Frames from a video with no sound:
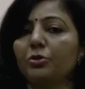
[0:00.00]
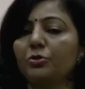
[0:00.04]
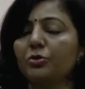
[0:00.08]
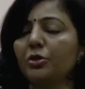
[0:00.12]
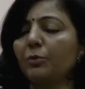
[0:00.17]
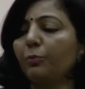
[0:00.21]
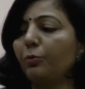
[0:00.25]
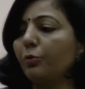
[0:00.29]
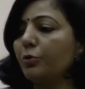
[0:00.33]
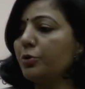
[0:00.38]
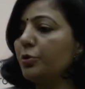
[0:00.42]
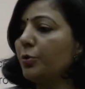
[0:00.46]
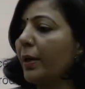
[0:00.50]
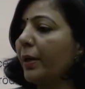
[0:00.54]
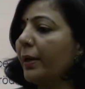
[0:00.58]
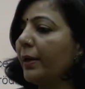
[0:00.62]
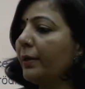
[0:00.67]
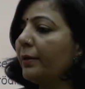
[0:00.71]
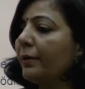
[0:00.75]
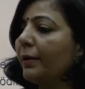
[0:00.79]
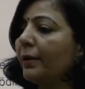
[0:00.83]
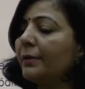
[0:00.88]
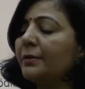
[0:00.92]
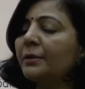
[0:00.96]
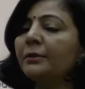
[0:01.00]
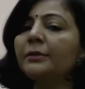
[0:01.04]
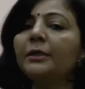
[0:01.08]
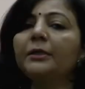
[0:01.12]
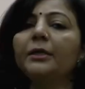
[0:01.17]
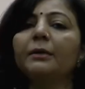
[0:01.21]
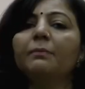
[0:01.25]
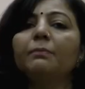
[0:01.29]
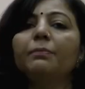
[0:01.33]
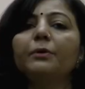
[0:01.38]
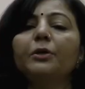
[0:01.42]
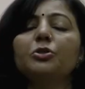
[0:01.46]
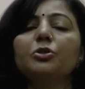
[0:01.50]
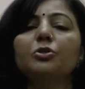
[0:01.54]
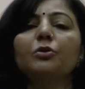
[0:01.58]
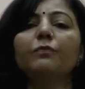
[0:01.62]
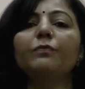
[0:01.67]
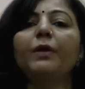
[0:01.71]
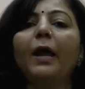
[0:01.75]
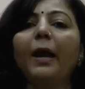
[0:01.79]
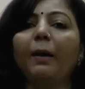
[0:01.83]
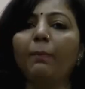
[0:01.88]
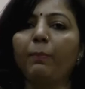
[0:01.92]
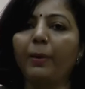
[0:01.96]
suppose you are increasing the temperature of
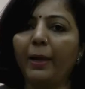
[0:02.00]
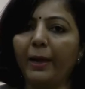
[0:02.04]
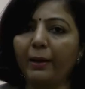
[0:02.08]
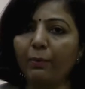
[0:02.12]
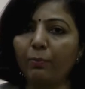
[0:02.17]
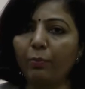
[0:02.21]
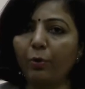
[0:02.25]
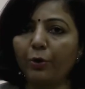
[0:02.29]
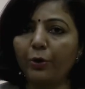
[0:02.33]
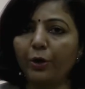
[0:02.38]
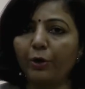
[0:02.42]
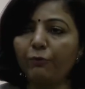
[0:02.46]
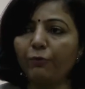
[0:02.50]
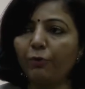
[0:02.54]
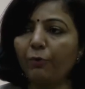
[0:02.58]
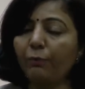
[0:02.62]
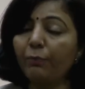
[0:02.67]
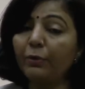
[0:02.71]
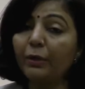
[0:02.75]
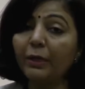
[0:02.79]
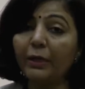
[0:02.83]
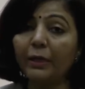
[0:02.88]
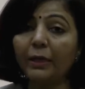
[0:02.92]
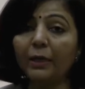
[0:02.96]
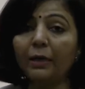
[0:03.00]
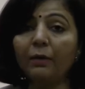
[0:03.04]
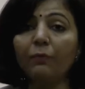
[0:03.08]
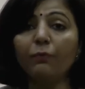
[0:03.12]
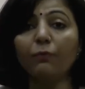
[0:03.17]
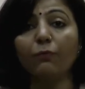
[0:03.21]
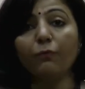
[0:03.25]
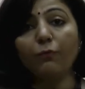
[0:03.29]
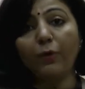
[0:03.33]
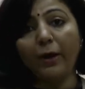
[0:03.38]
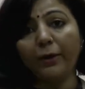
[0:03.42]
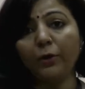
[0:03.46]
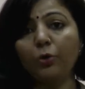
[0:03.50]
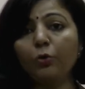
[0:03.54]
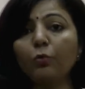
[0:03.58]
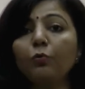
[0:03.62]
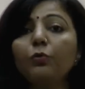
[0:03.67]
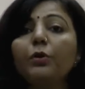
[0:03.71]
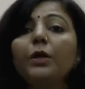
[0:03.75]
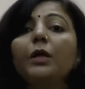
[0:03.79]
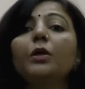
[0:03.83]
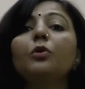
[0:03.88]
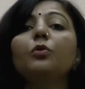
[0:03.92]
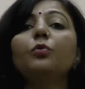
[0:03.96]
that black body from T1 to
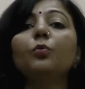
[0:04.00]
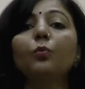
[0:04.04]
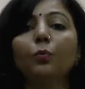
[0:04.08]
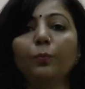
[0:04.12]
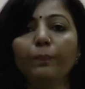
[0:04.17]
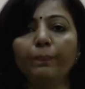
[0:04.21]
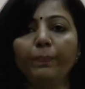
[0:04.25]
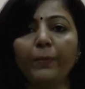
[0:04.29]
T2,